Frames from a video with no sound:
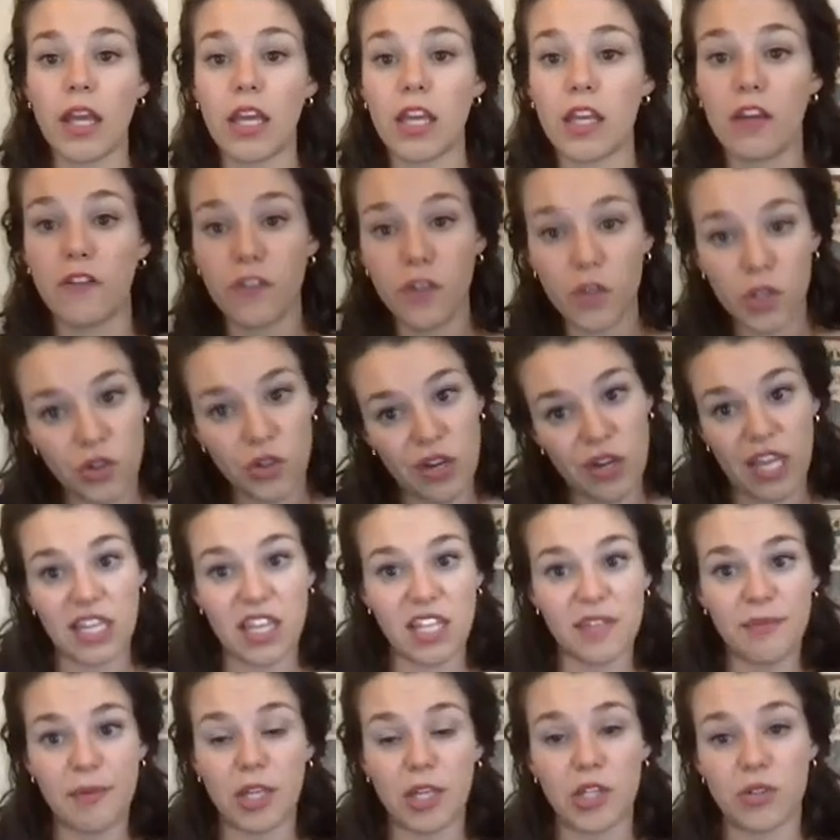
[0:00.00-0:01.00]
If you know
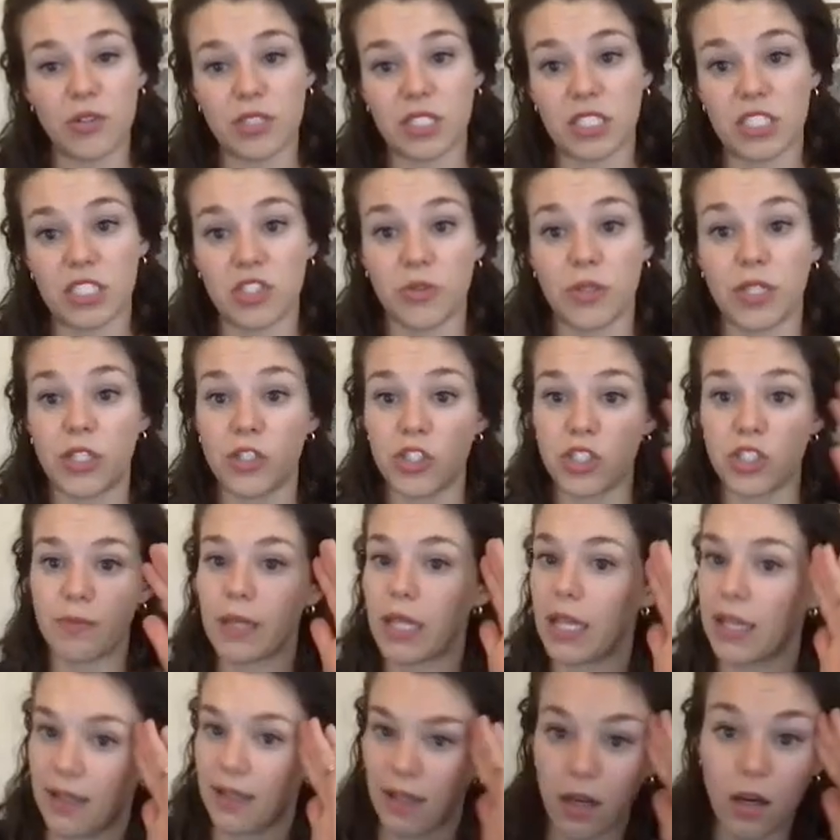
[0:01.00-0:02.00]
anything about US history, you should be
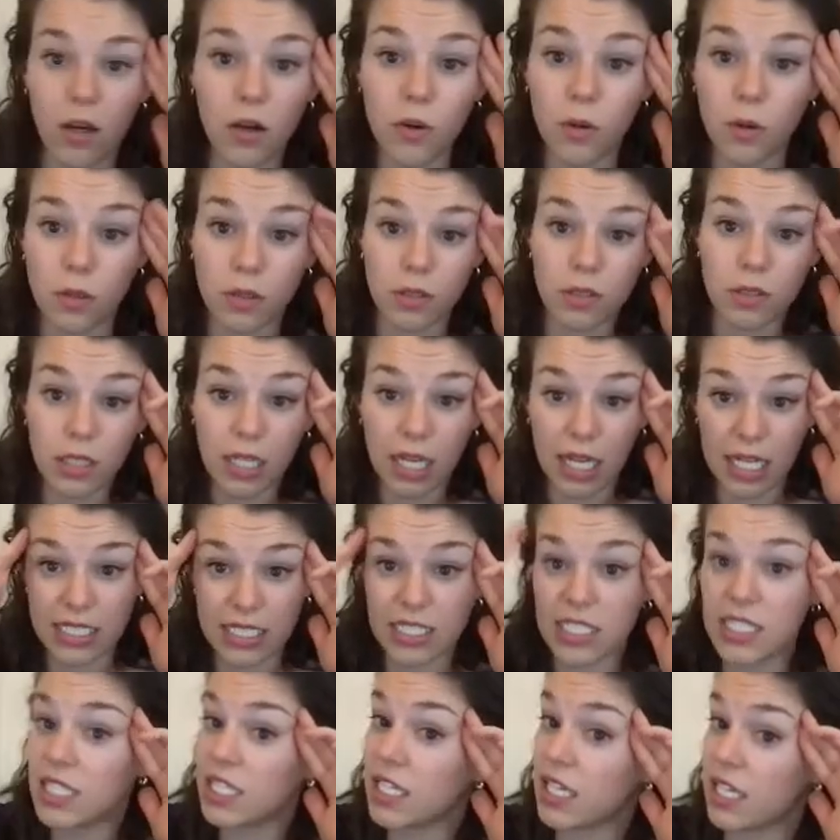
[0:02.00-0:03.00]
like, oh, I
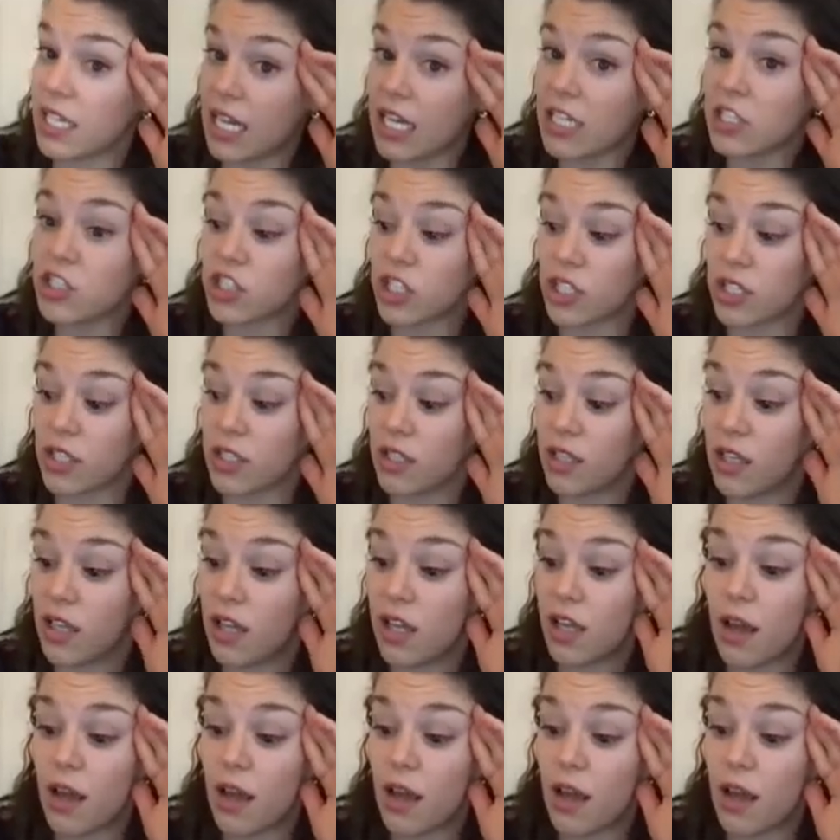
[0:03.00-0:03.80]
see a connection.